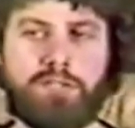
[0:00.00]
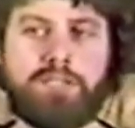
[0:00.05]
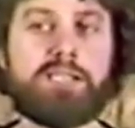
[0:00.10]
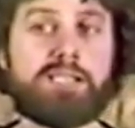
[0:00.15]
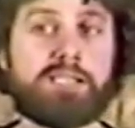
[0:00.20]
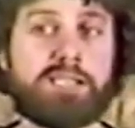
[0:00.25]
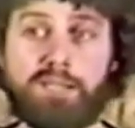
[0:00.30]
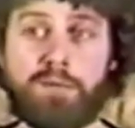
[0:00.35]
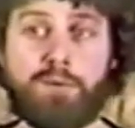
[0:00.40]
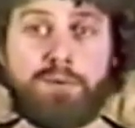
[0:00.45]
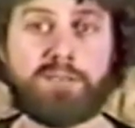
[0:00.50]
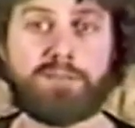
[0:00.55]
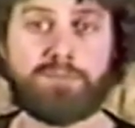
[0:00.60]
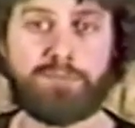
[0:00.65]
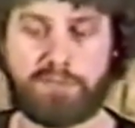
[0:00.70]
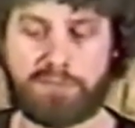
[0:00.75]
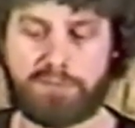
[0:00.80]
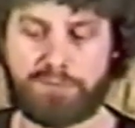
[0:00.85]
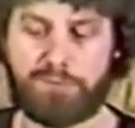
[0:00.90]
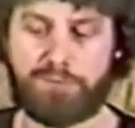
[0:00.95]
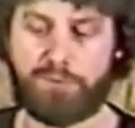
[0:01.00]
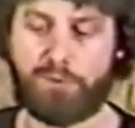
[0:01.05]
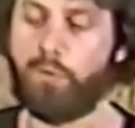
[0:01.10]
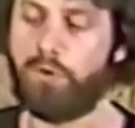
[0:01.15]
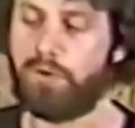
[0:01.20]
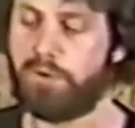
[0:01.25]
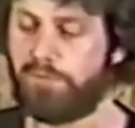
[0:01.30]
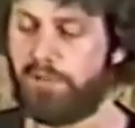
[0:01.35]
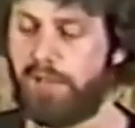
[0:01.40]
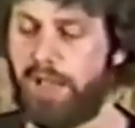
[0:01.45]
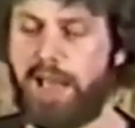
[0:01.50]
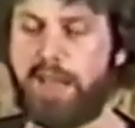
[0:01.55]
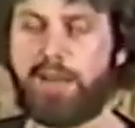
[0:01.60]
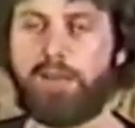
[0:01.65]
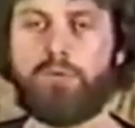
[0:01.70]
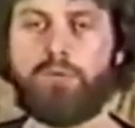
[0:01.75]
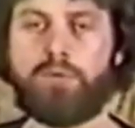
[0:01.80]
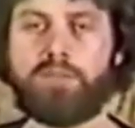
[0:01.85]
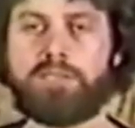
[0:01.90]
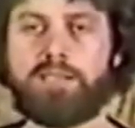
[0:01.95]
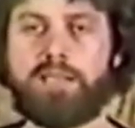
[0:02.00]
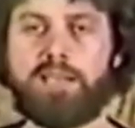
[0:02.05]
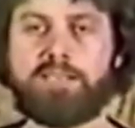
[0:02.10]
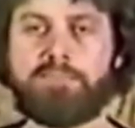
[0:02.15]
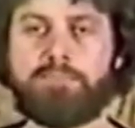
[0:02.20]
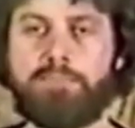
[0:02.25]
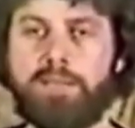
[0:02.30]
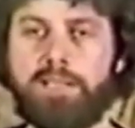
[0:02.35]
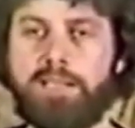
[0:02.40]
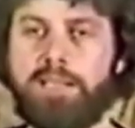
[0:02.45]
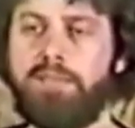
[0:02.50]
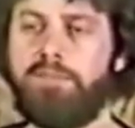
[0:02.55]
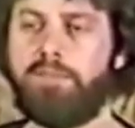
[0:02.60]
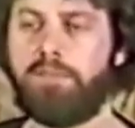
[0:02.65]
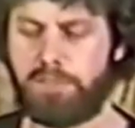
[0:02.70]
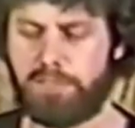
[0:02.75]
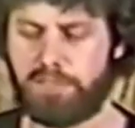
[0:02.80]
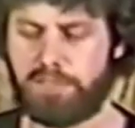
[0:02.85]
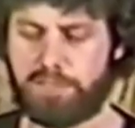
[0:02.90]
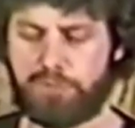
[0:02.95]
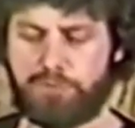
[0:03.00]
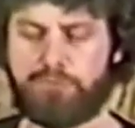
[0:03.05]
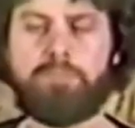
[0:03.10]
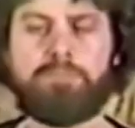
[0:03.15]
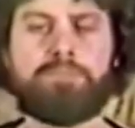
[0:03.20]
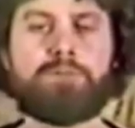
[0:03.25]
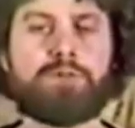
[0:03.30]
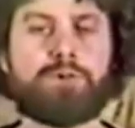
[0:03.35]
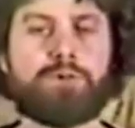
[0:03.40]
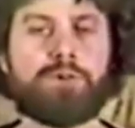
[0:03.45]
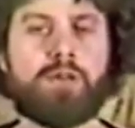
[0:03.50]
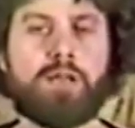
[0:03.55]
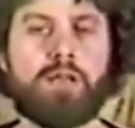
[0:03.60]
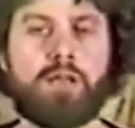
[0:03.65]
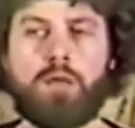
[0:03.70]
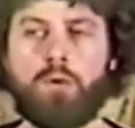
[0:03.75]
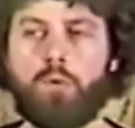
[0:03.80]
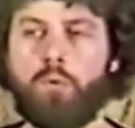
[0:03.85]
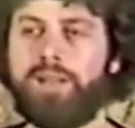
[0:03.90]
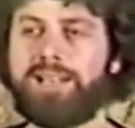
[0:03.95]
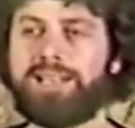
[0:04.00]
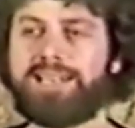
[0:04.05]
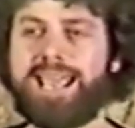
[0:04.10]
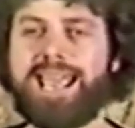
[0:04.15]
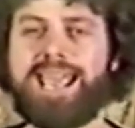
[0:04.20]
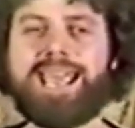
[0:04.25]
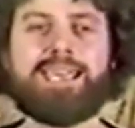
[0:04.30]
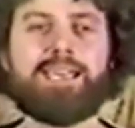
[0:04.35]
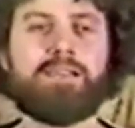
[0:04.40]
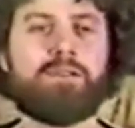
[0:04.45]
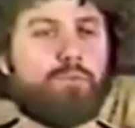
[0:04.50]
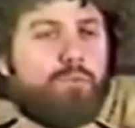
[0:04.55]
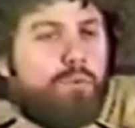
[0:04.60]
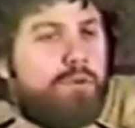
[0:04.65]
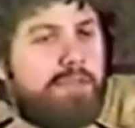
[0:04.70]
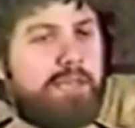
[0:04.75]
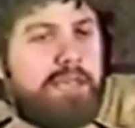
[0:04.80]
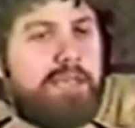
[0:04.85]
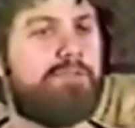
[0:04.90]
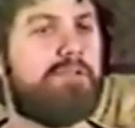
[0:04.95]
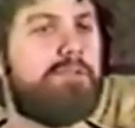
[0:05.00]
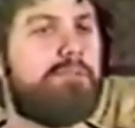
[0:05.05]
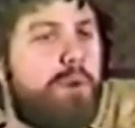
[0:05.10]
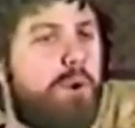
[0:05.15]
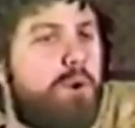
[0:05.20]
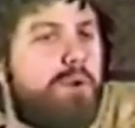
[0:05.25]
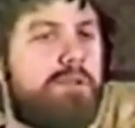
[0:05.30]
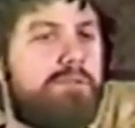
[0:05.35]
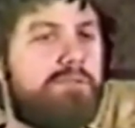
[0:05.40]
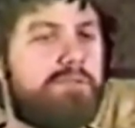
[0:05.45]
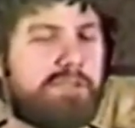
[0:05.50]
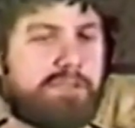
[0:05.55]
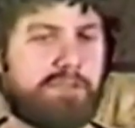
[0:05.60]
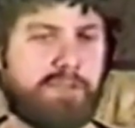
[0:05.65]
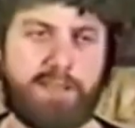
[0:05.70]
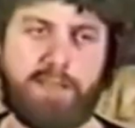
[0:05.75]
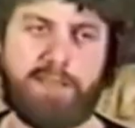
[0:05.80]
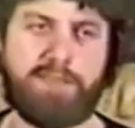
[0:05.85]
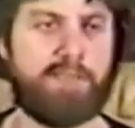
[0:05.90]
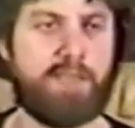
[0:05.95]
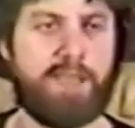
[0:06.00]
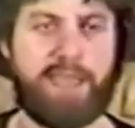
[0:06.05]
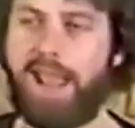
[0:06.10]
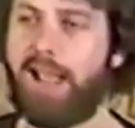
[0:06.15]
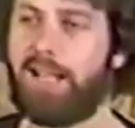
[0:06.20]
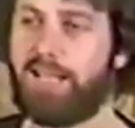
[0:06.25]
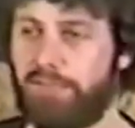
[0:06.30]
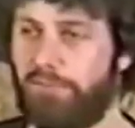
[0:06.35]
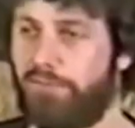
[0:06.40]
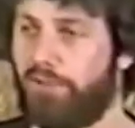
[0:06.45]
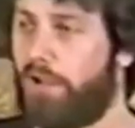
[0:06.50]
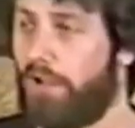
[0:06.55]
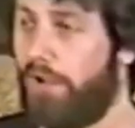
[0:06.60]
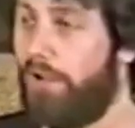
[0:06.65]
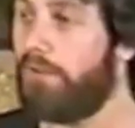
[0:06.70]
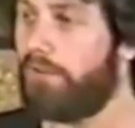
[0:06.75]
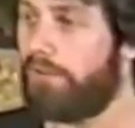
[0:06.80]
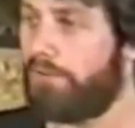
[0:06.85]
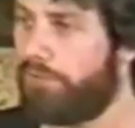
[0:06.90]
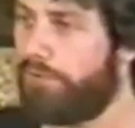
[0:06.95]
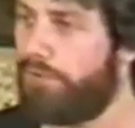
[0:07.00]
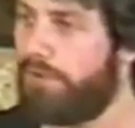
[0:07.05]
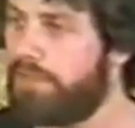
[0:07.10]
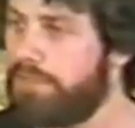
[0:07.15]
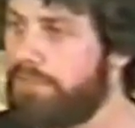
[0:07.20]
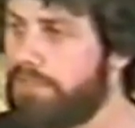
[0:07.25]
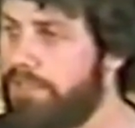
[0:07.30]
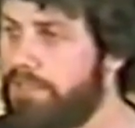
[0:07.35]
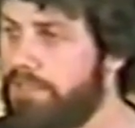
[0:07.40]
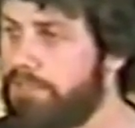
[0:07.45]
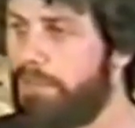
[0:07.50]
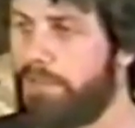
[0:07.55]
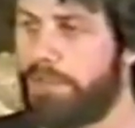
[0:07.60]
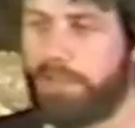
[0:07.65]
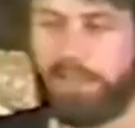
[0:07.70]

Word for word: Jesus always rings true. The Word of God always does. But even Scripture, when taken with evil motives in the hands of a cult, for instance,